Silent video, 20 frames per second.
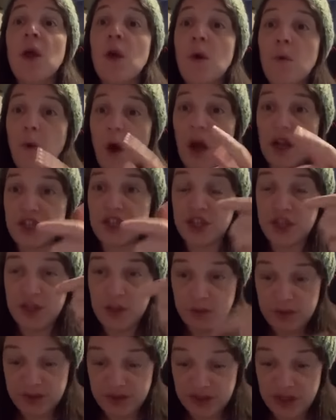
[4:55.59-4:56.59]
watching
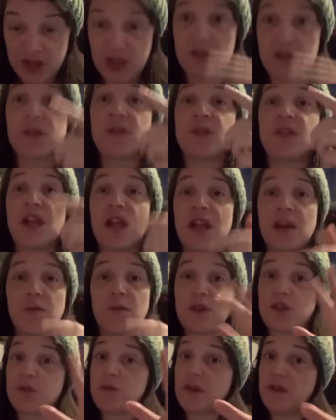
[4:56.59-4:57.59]
you sit, stand,
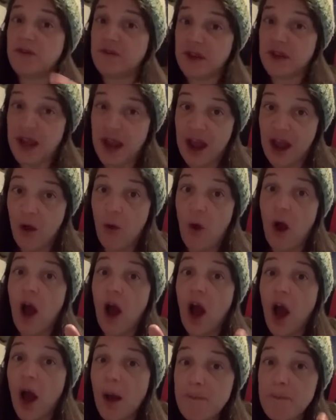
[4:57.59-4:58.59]
which we've now
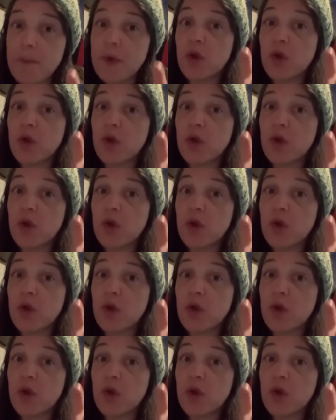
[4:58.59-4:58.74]
up